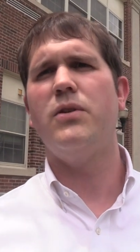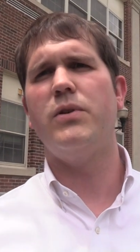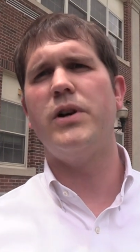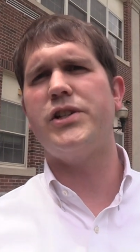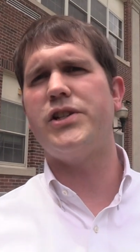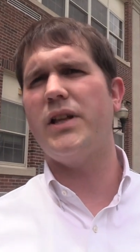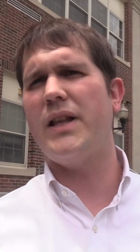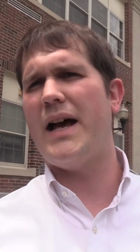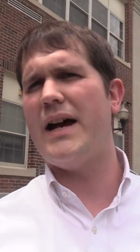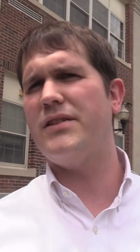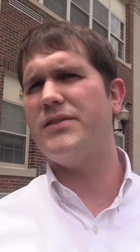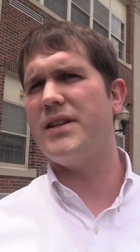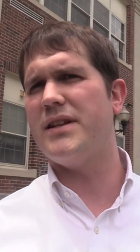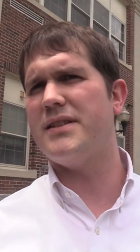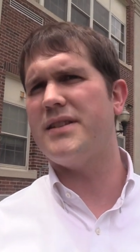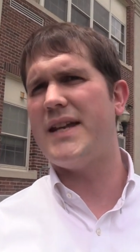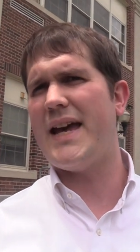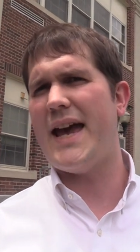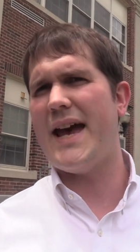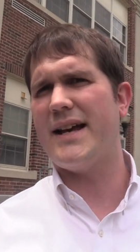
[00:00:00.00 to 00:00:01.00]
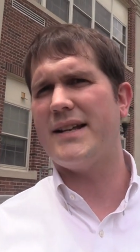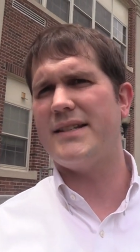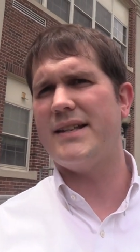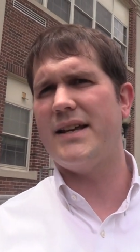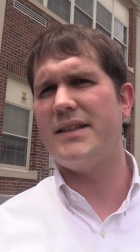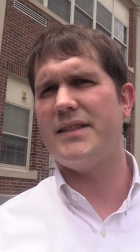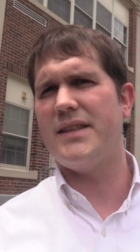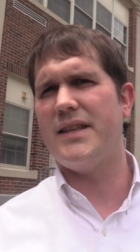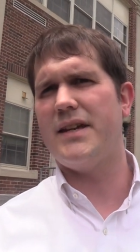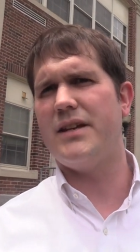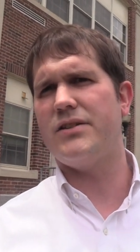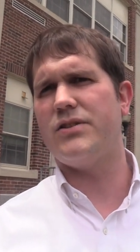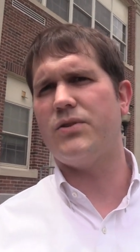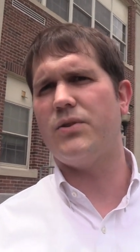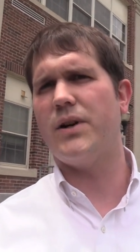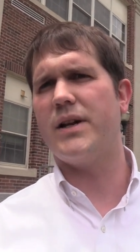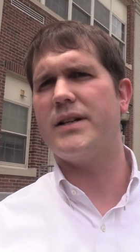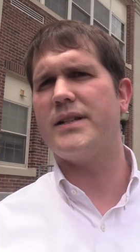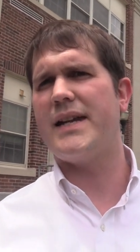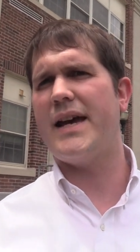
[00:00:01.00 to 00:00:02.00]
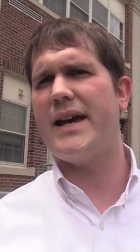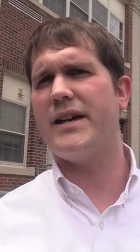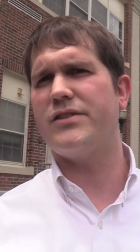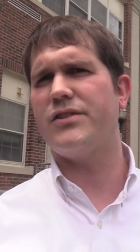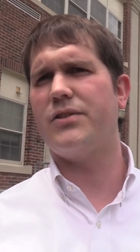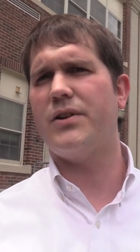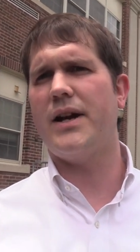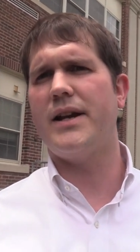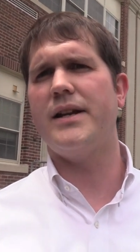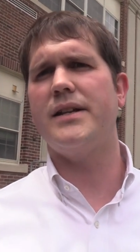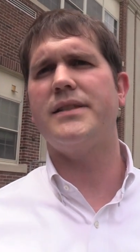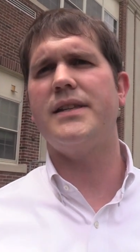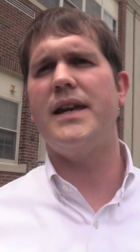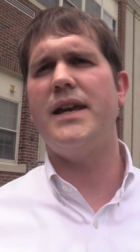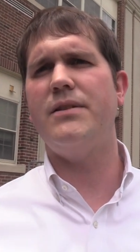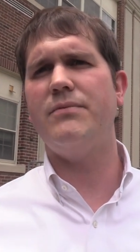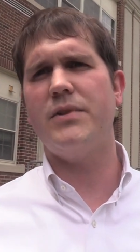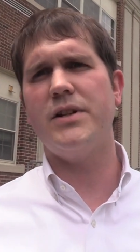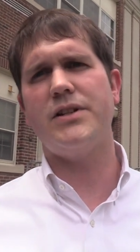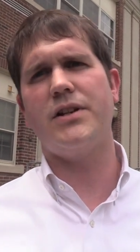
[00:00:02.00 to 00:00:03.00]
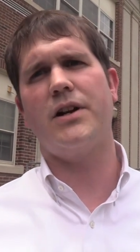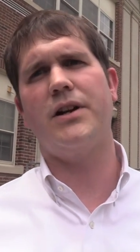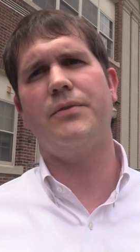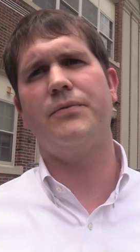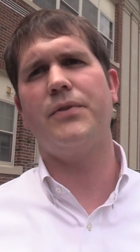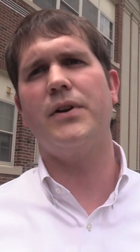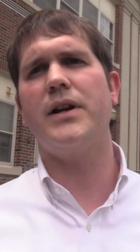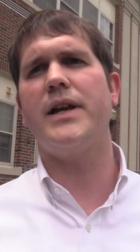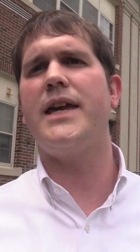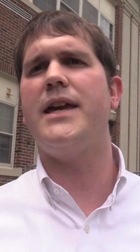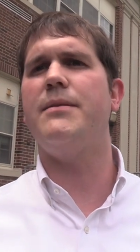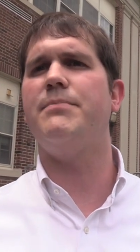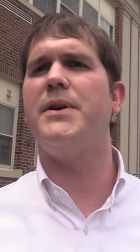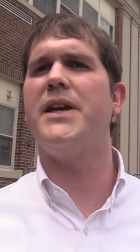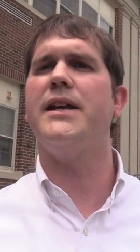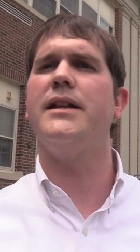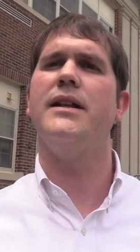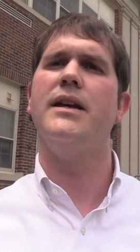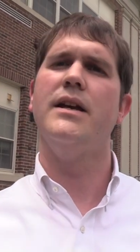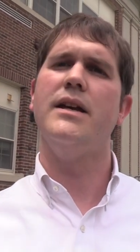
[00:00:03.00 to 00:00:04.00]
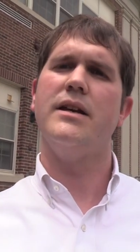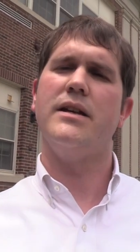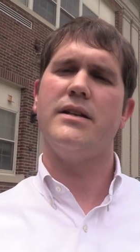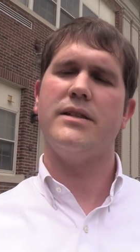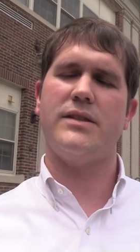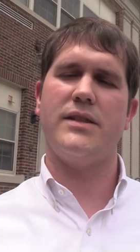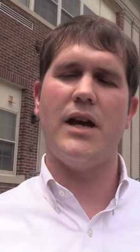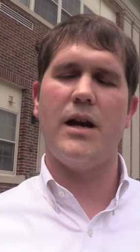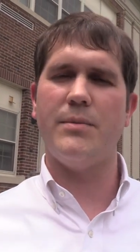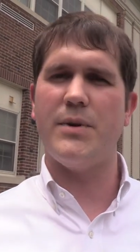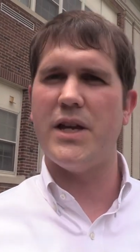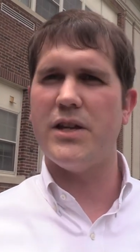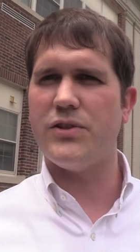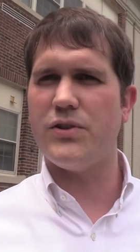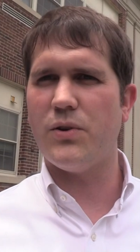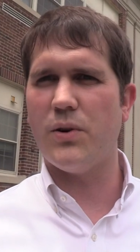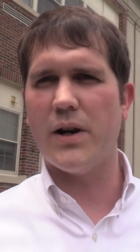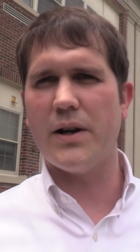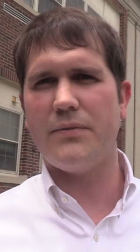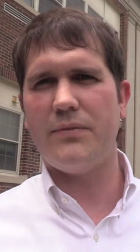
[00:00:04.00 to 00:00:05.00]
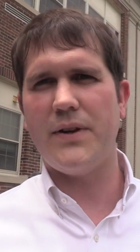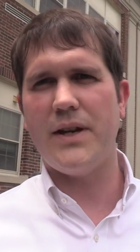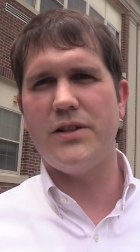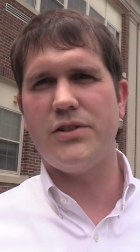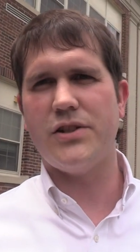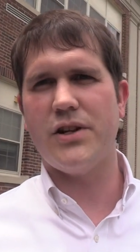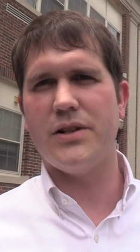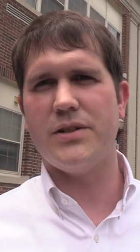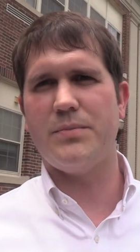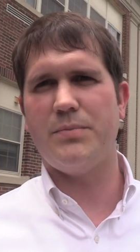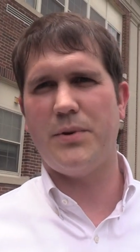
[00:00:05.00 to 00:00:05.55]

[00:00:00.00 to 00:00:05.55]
which allows us to access the historic tax credits in return for keeping some historic features features